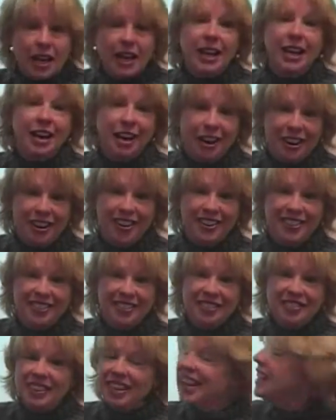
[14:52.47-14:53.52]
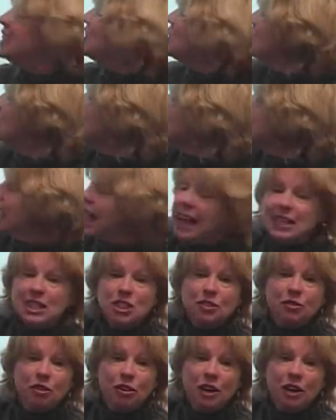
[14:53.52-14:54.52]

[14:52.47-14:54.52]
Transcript: here. And so the task for